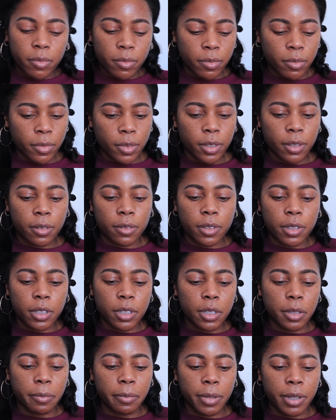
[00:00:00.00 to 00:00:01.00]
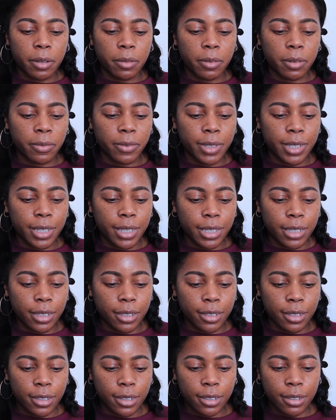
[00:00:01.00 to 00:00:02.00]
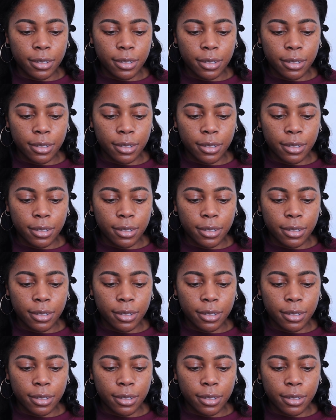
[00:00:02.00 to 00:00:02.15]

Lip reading: Oh, this is a big one. What's this?